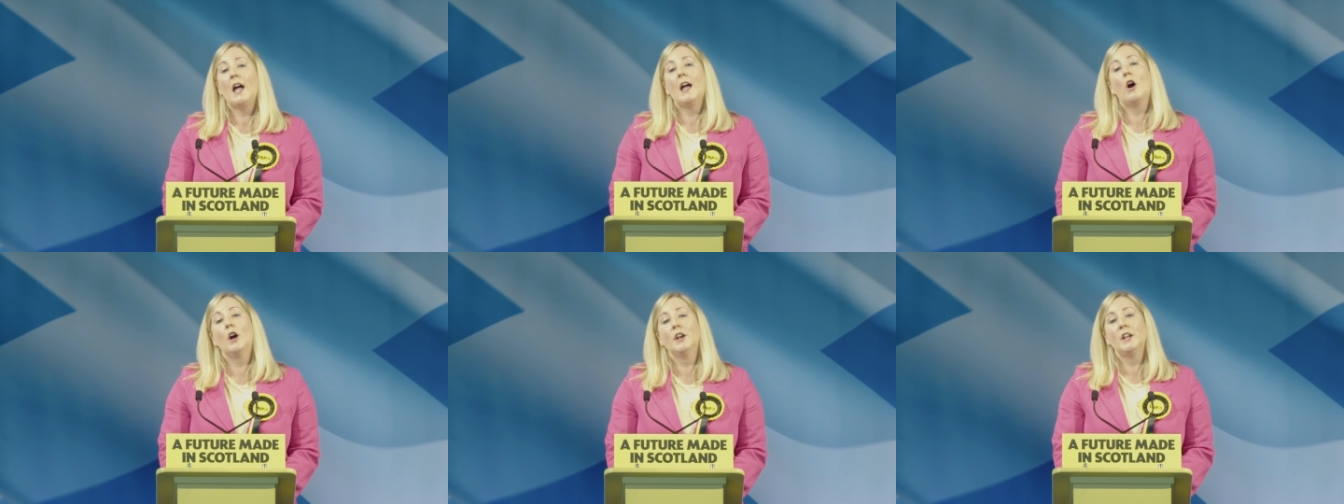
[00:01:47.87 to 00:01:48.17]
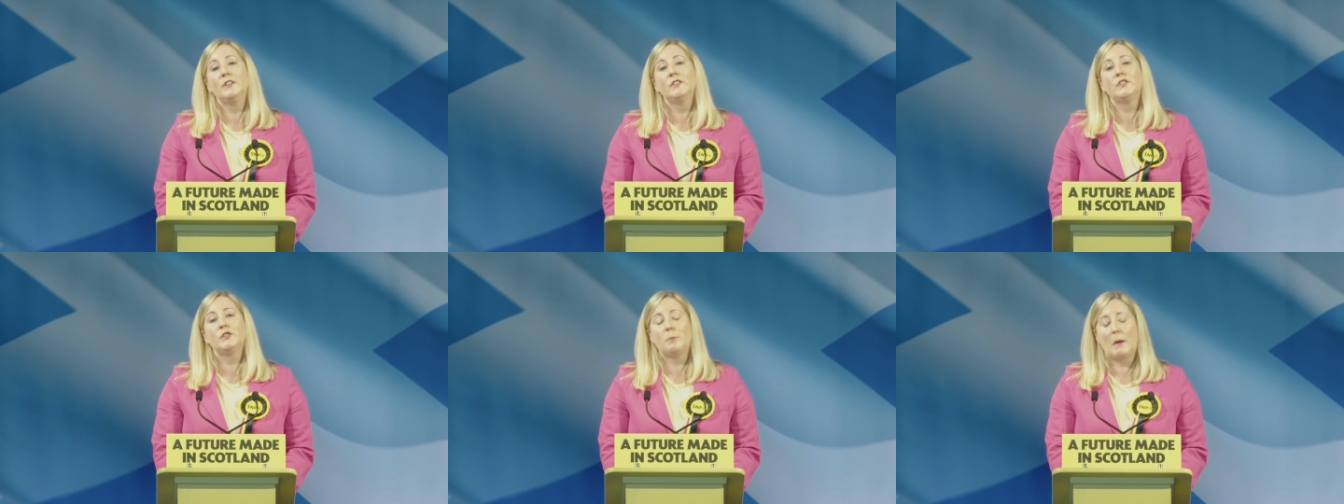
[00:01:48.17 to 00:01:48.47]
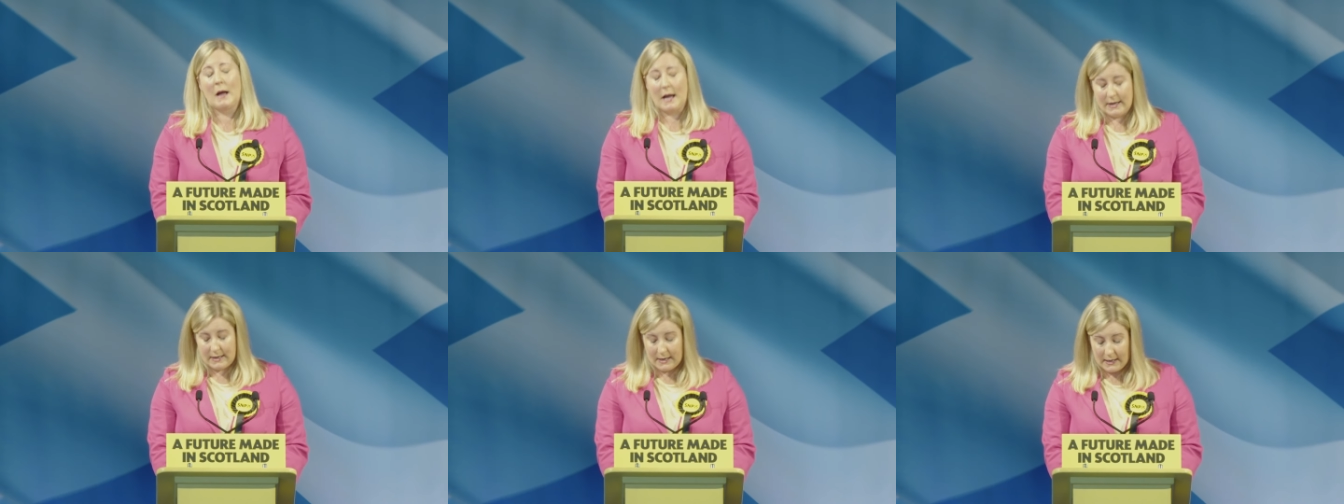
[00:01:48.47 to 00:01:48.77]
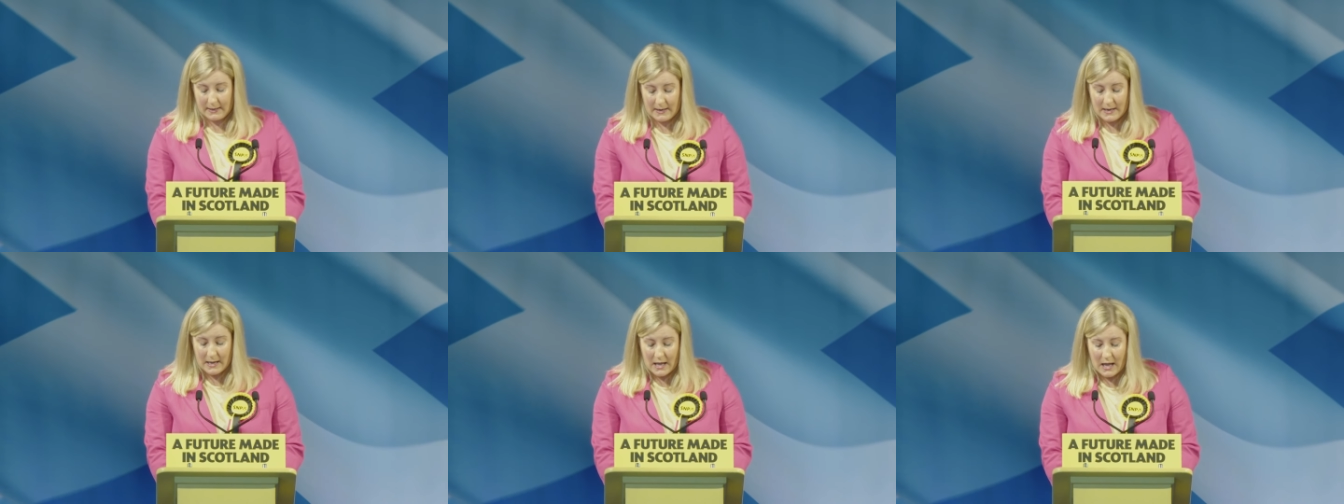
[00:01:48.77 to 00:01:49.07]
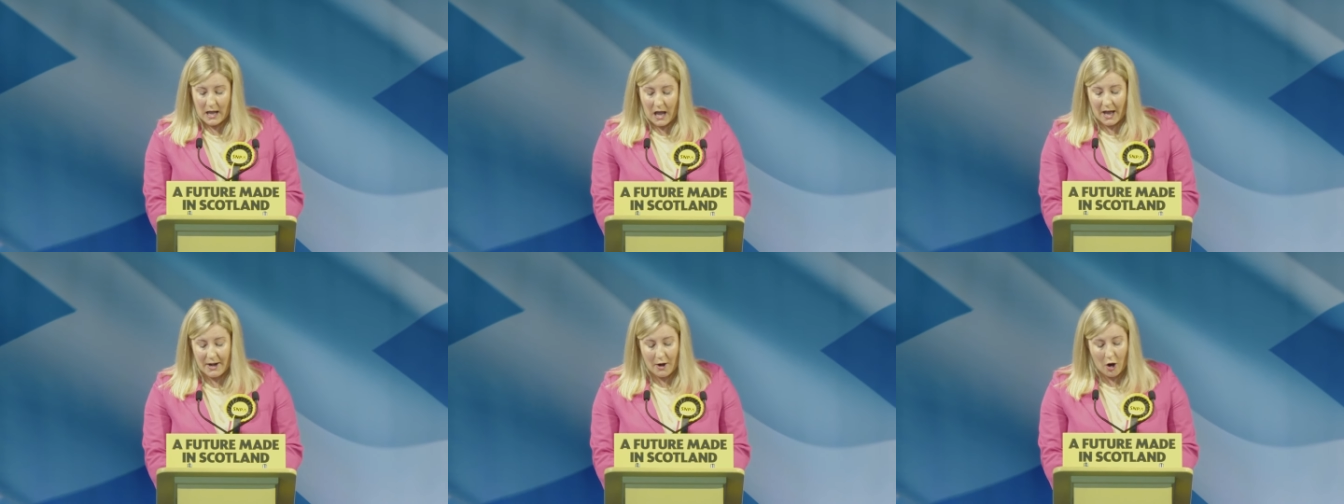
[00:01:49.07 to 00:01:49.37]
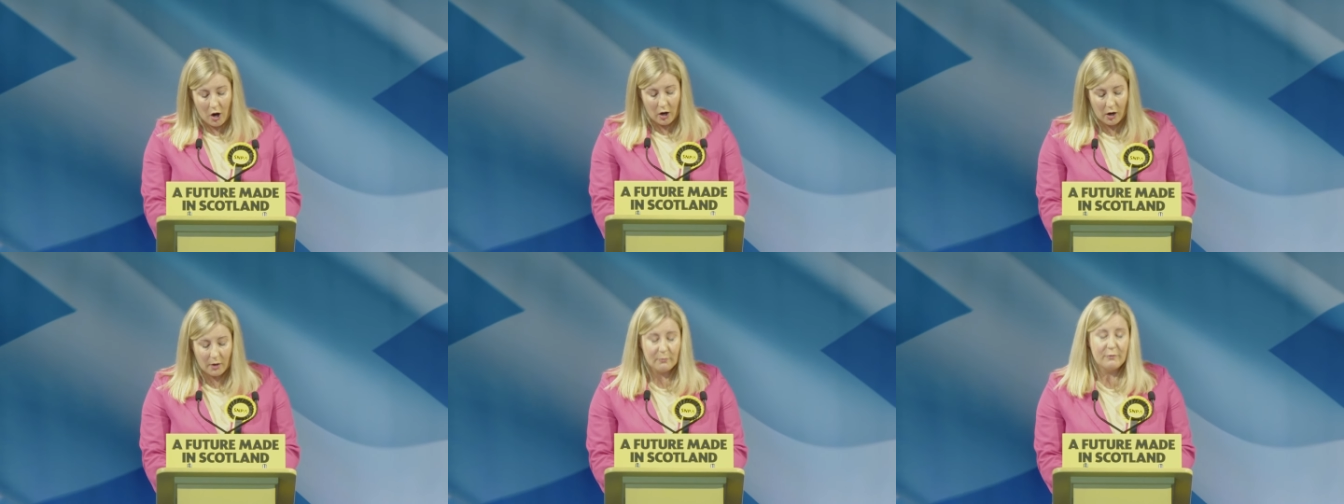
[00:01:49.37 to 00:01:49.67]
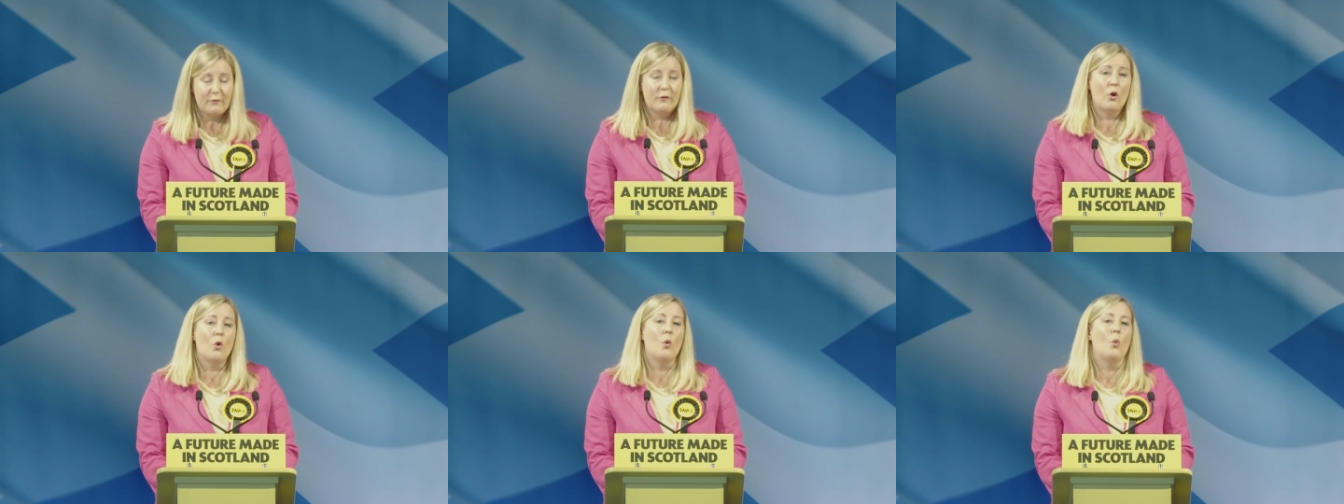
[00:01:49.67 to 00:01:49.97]
uninspiring and
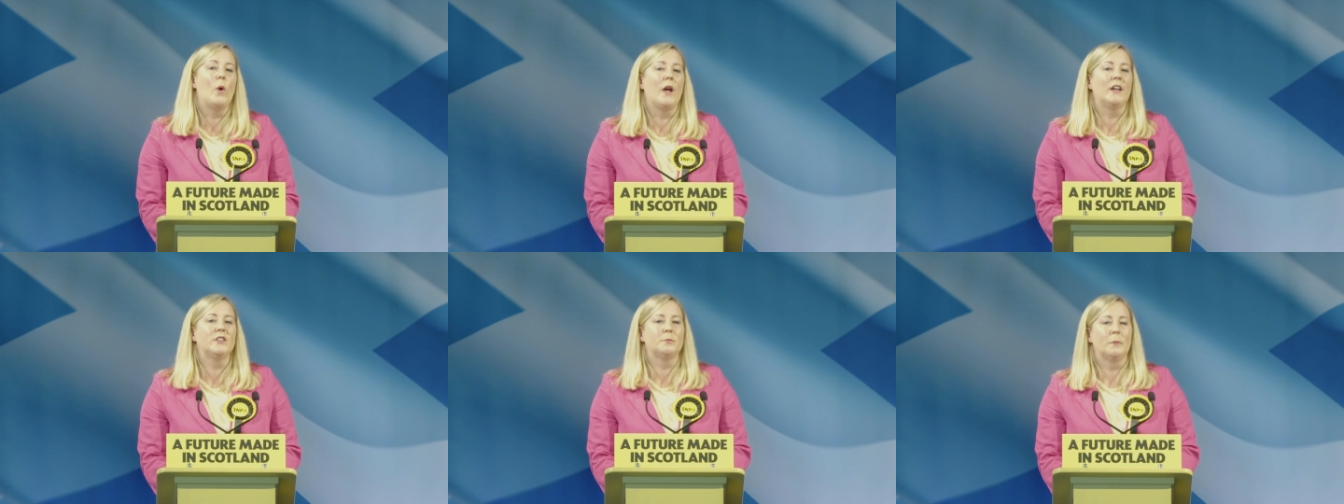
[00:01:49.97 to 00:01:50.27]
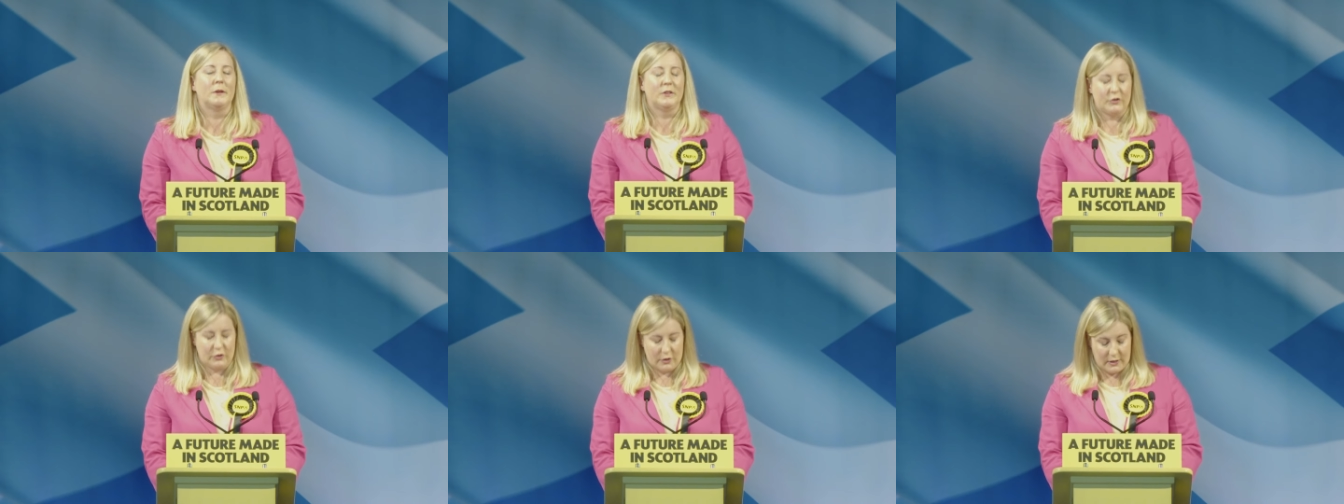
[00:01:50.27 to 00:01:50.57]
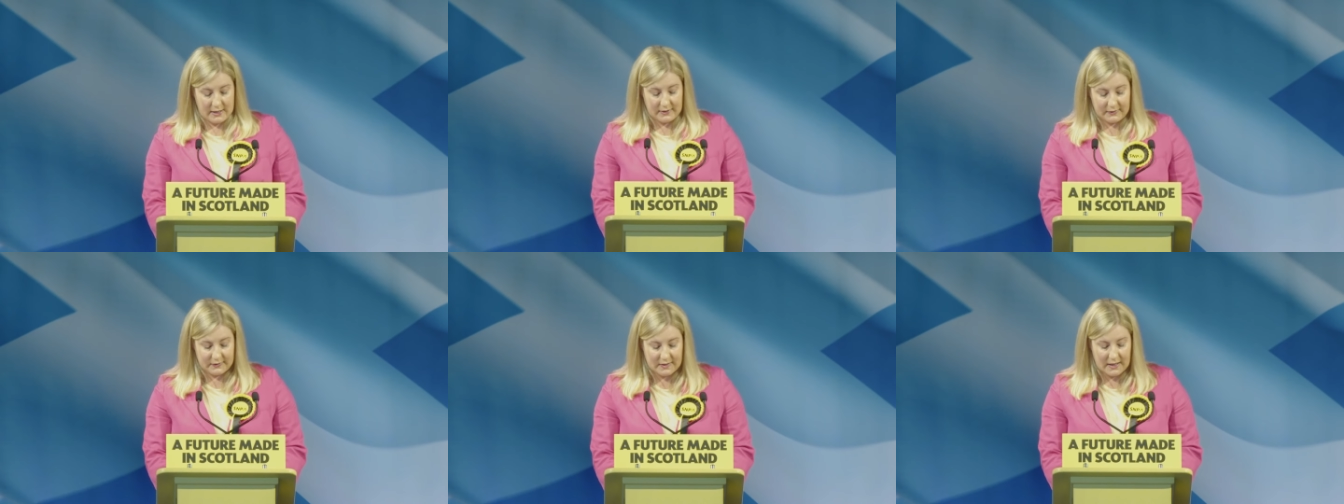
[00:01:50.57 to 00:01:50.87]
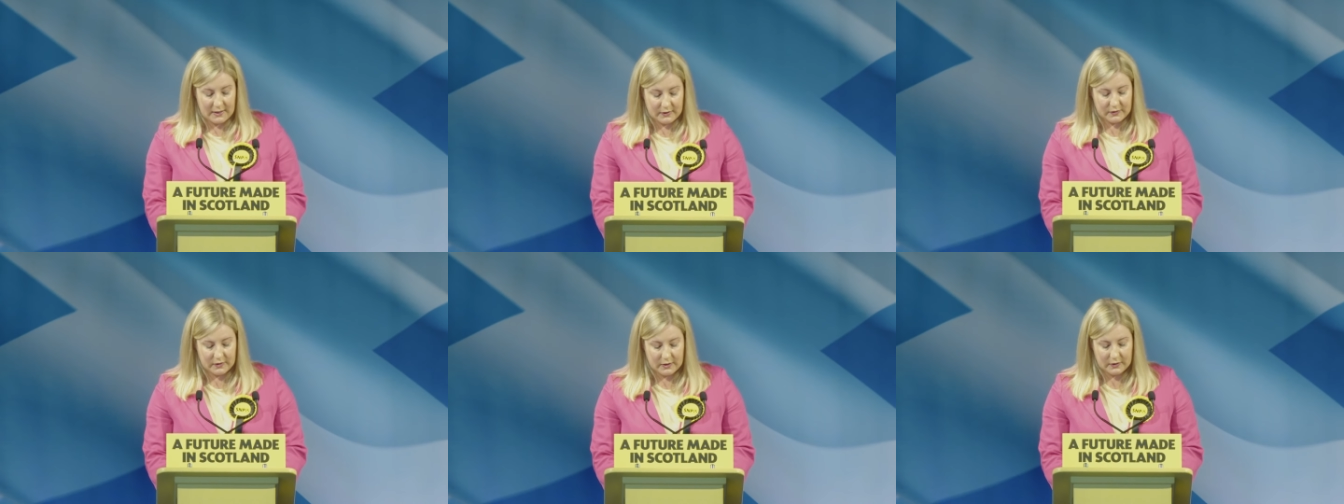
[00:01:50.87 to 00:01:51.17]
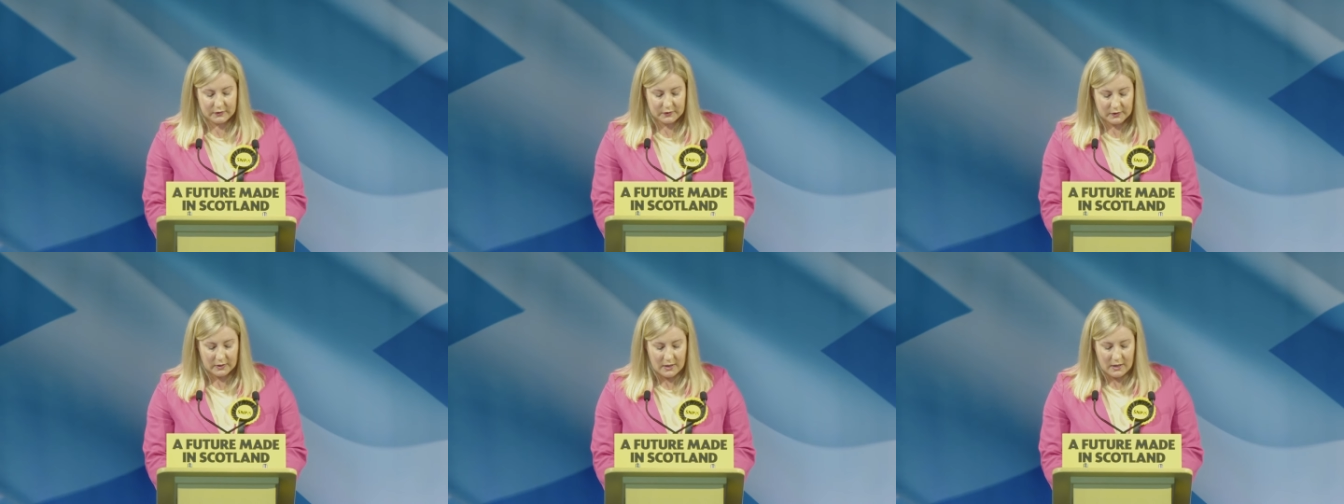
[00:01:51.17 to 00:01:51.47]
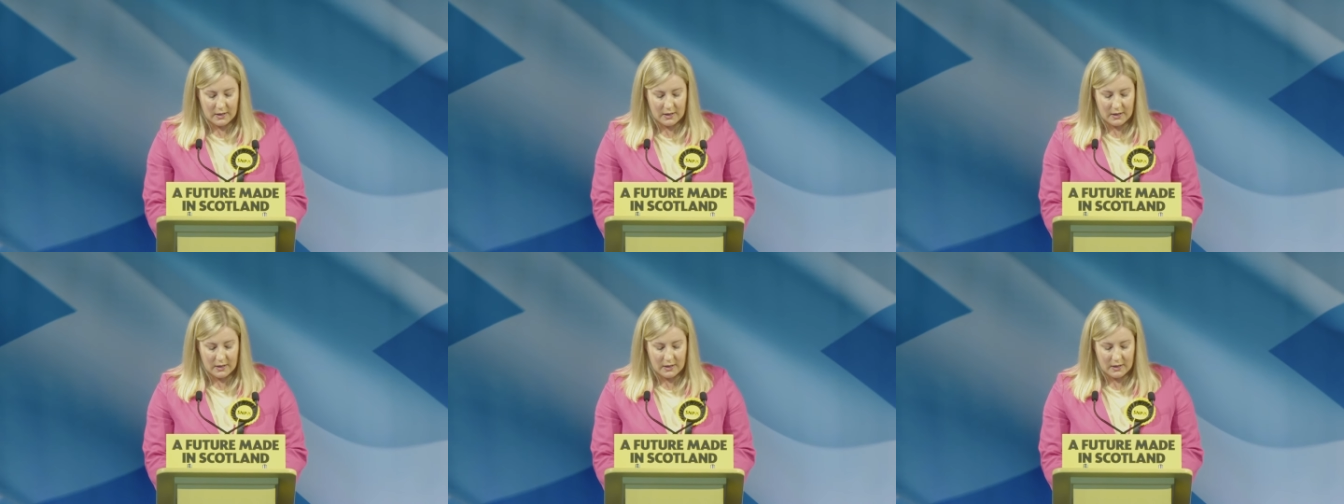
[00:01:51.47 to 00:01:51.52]
harmful Westminster consensus.